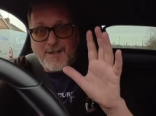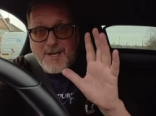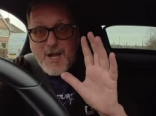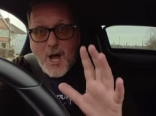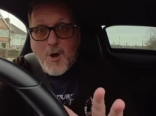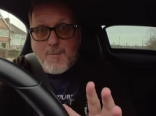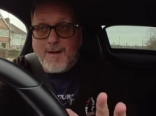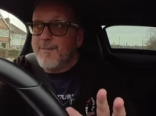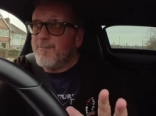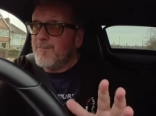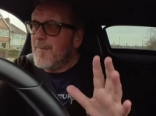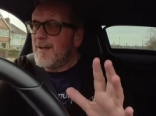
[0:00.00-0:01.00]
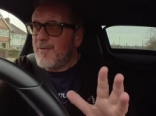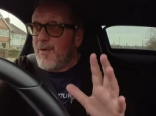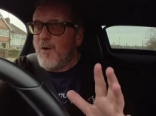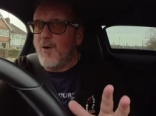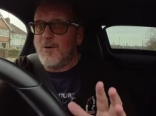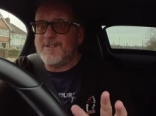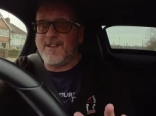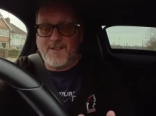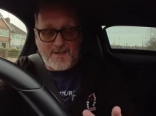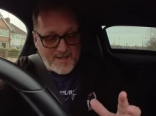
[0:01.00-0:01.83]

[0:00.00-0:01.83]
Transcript: You know my, my thoughts on